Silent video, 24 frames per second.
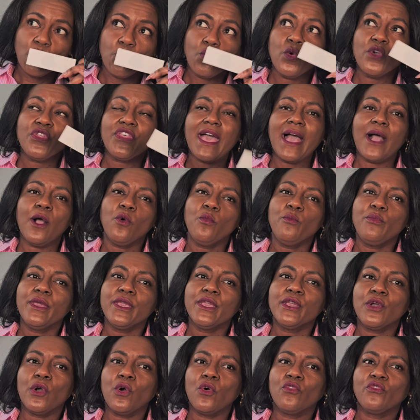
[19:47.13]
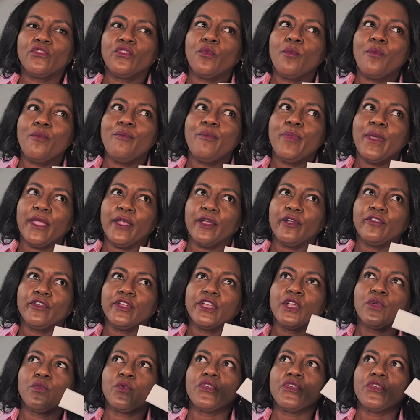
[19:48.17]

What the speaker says: without being overbearing,